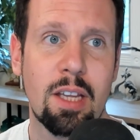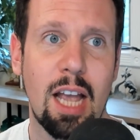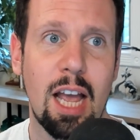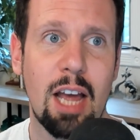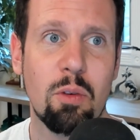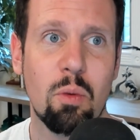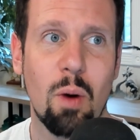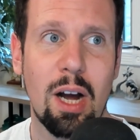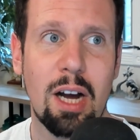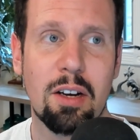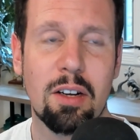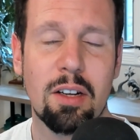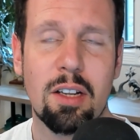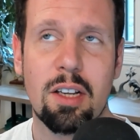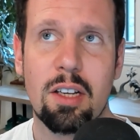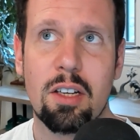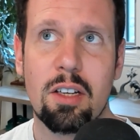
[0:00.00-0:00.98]
And
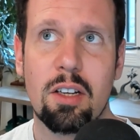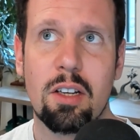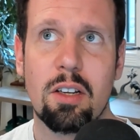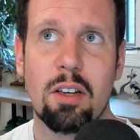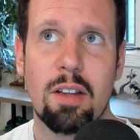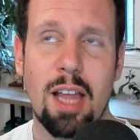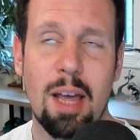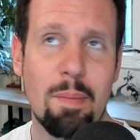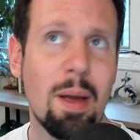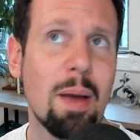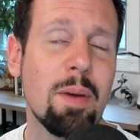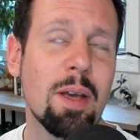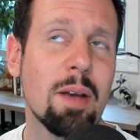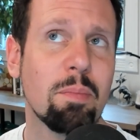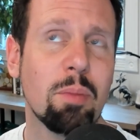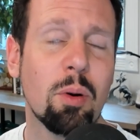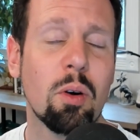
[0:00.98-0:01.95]
while that may be
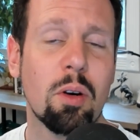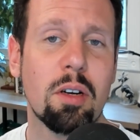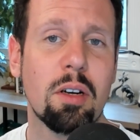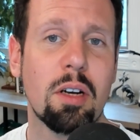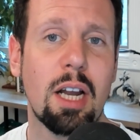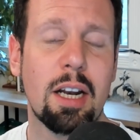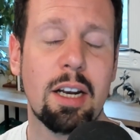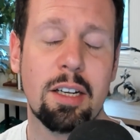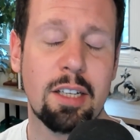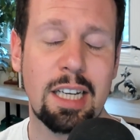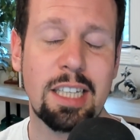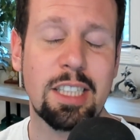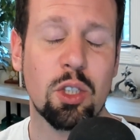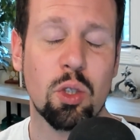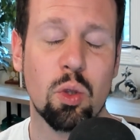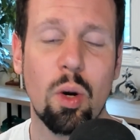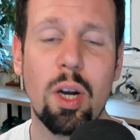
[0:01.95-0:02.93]
important and it
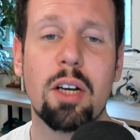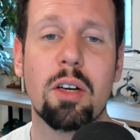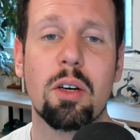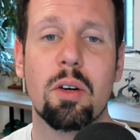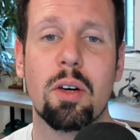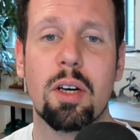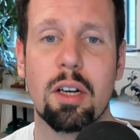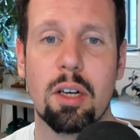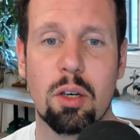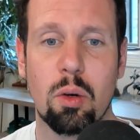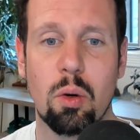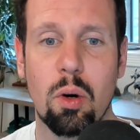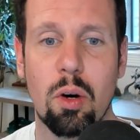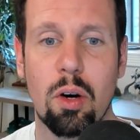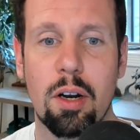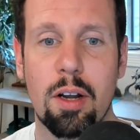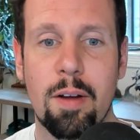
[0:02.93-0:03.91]
is critical in a
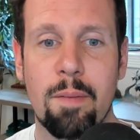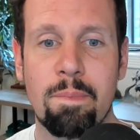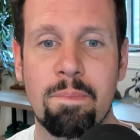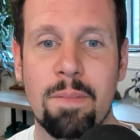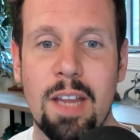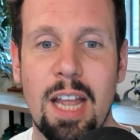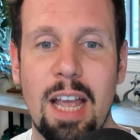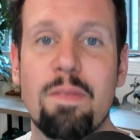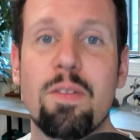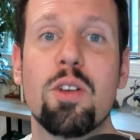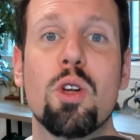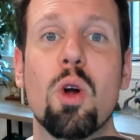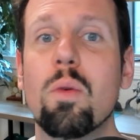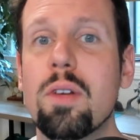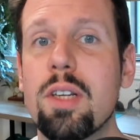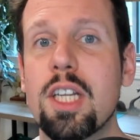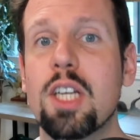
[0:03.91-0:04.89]
court, if you
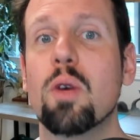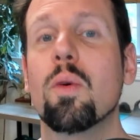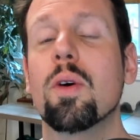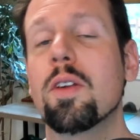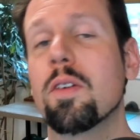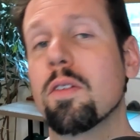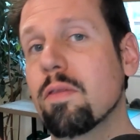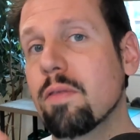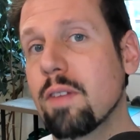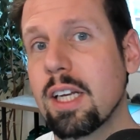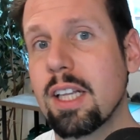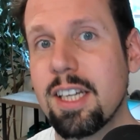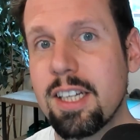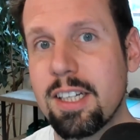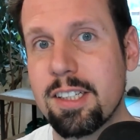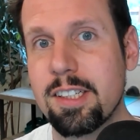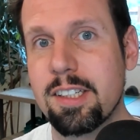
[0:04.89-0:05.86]
don't deal with your
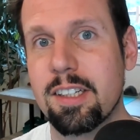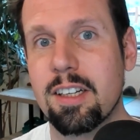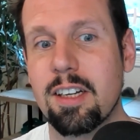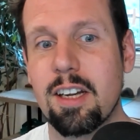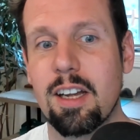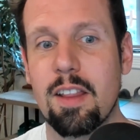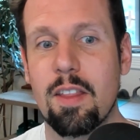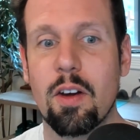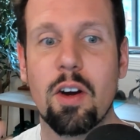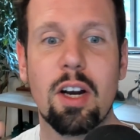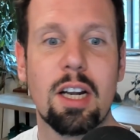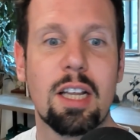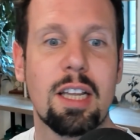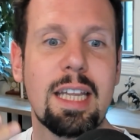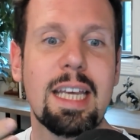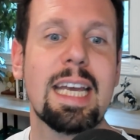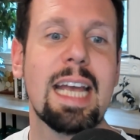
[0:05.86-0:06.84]
feelings, they're going
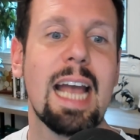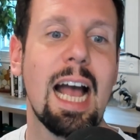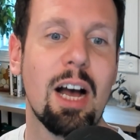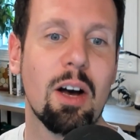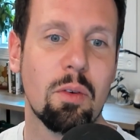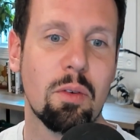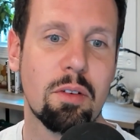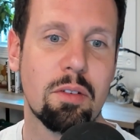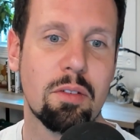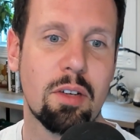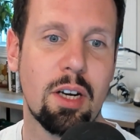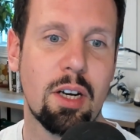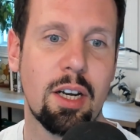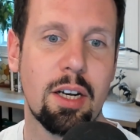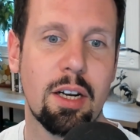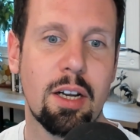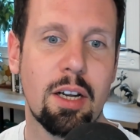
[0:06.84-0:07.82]
to leak out,
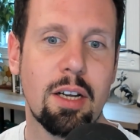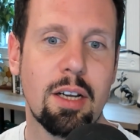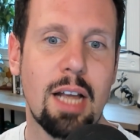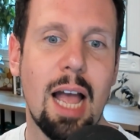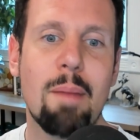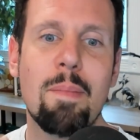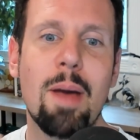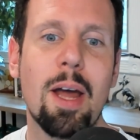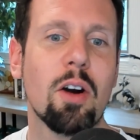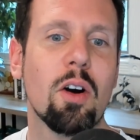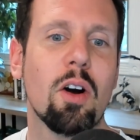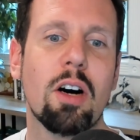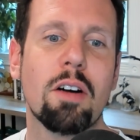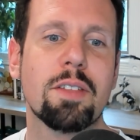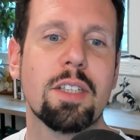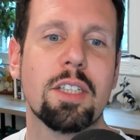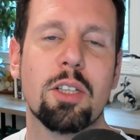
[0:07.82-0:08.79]
right? And men are
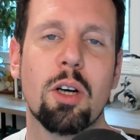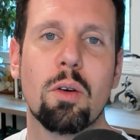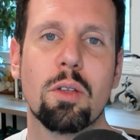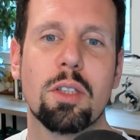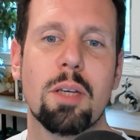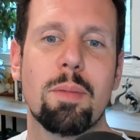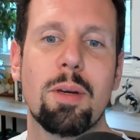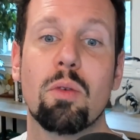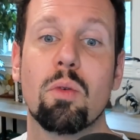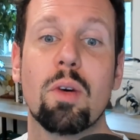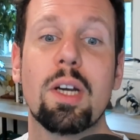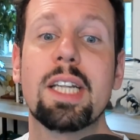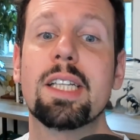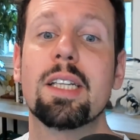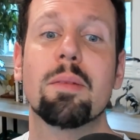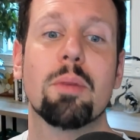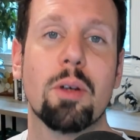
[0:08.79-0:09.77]
often told to be
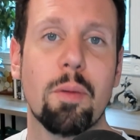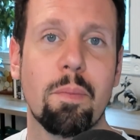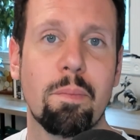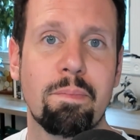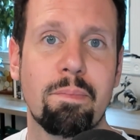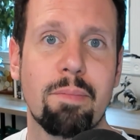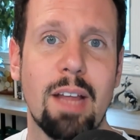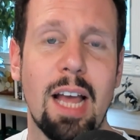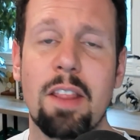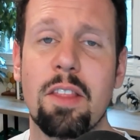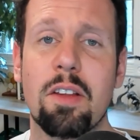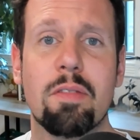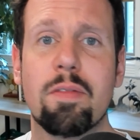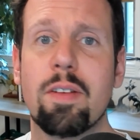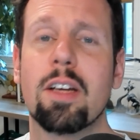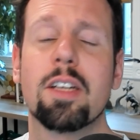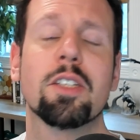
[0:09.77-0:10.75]
reasonable and their
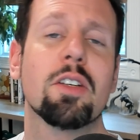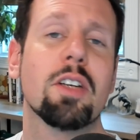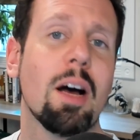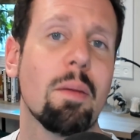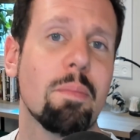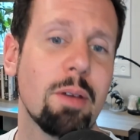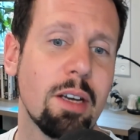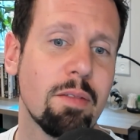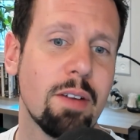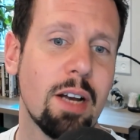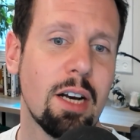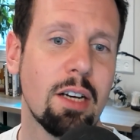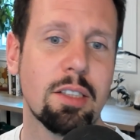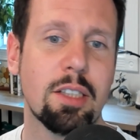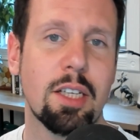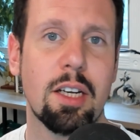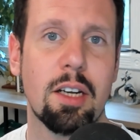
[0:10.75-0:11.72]
feelings are not being
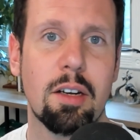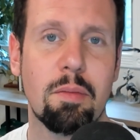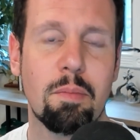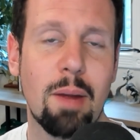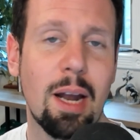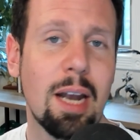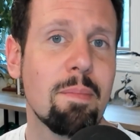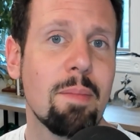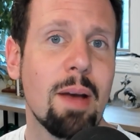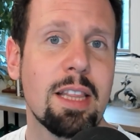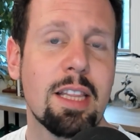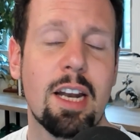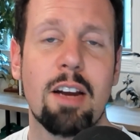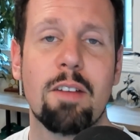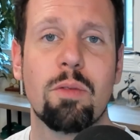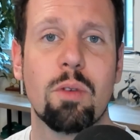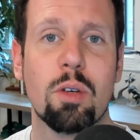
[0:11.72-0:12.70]
validated. Many men
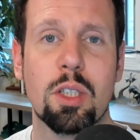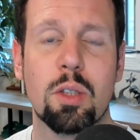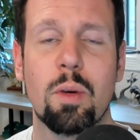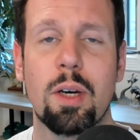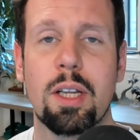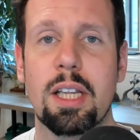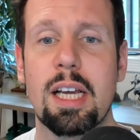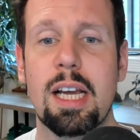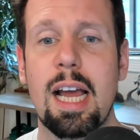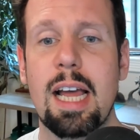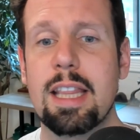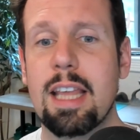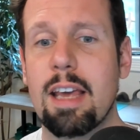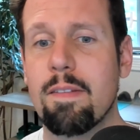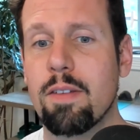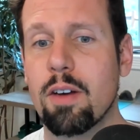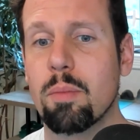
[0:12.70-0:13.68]
that I've worked with,
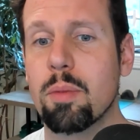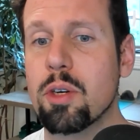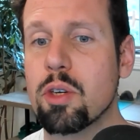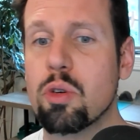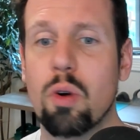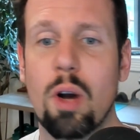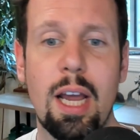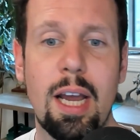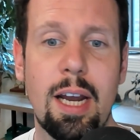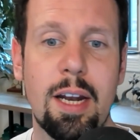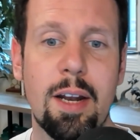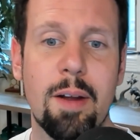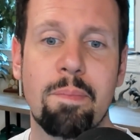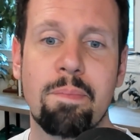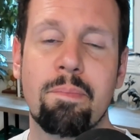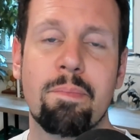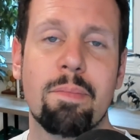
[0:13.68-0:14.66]
they feel betrayed,
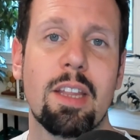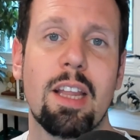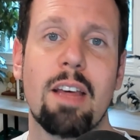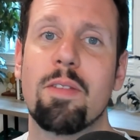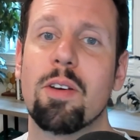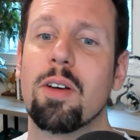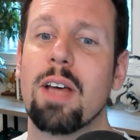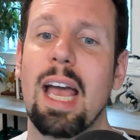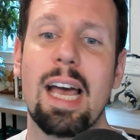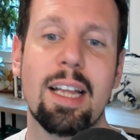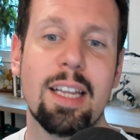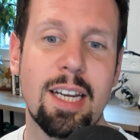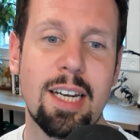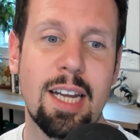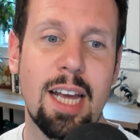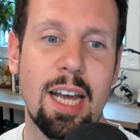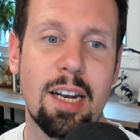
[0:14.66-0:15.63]
they feel
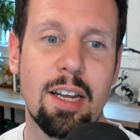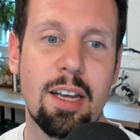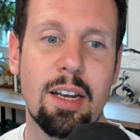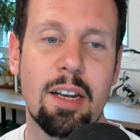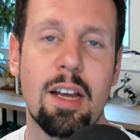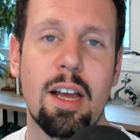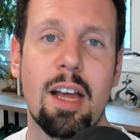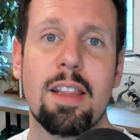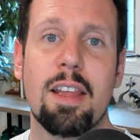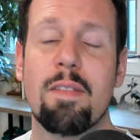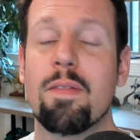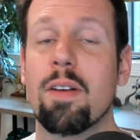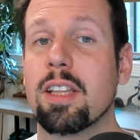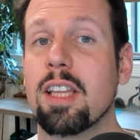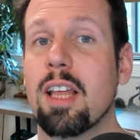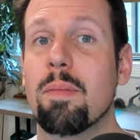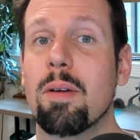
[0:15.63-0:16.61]
alienated, they
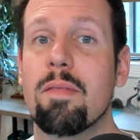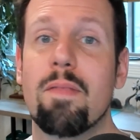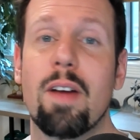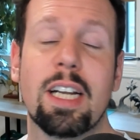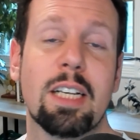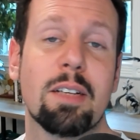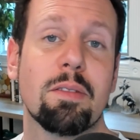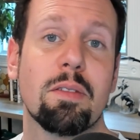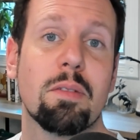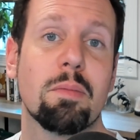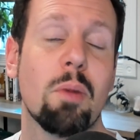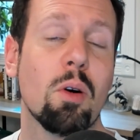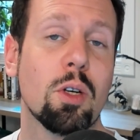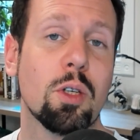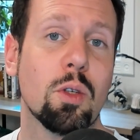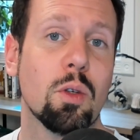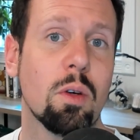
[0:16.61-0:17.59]
feel like they've been victims of
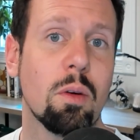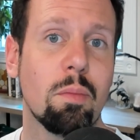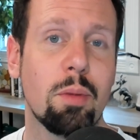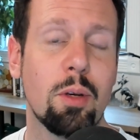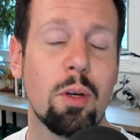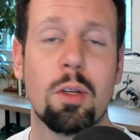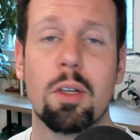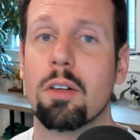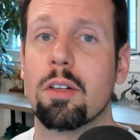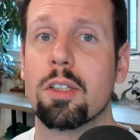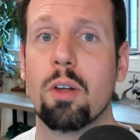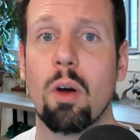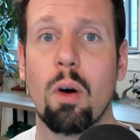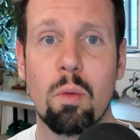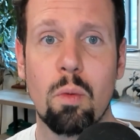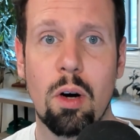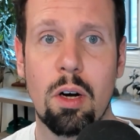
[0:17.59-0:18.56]
emotional abuse or
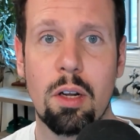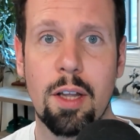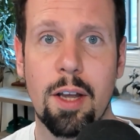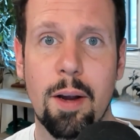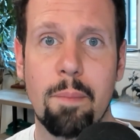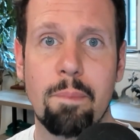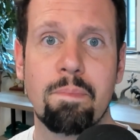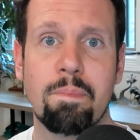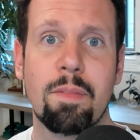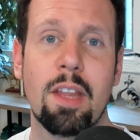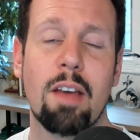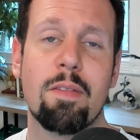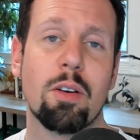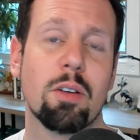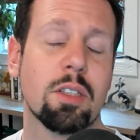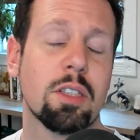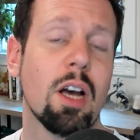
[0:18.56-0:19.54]
stonewalling, they
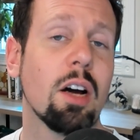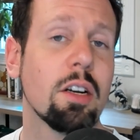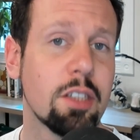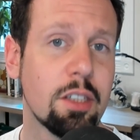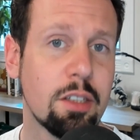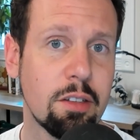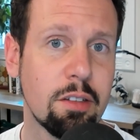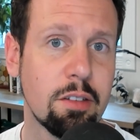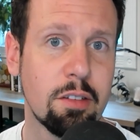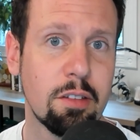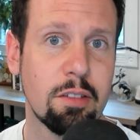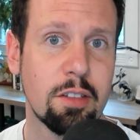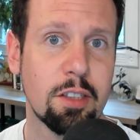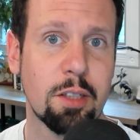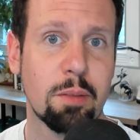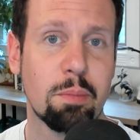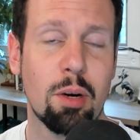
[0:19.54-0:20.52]
feel touch
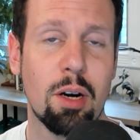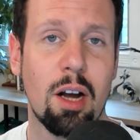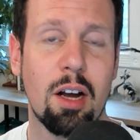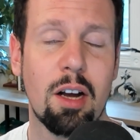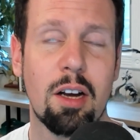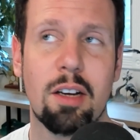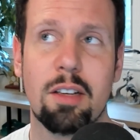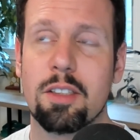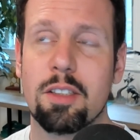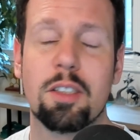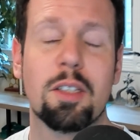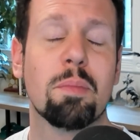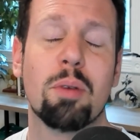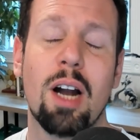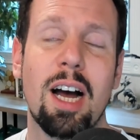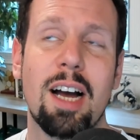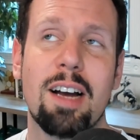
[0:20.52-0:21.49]

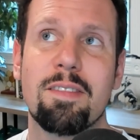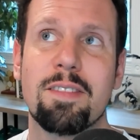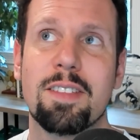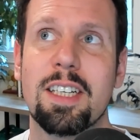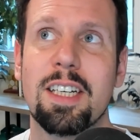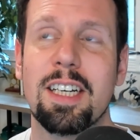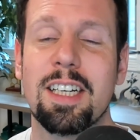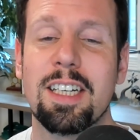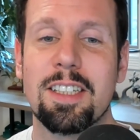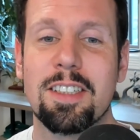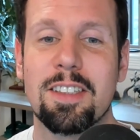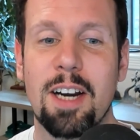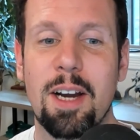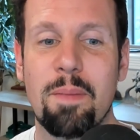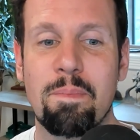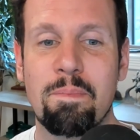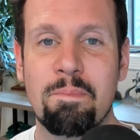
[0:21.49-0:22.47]
deprived,
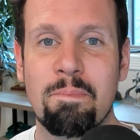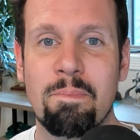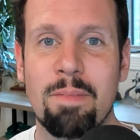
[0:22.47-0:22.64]
right?